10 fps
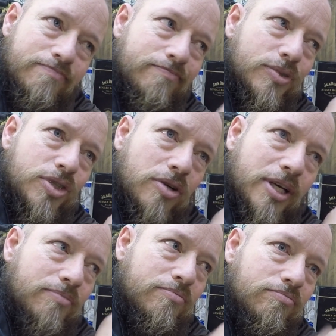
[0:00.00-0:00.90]
what do you call
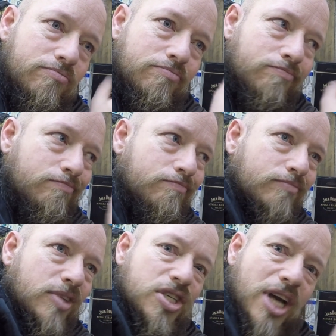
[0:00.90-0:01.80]
it,
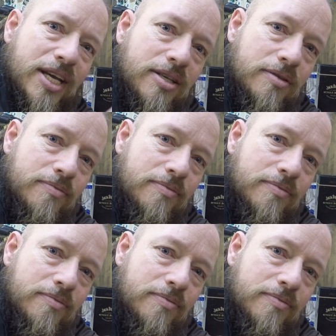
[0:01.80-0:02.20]
shade.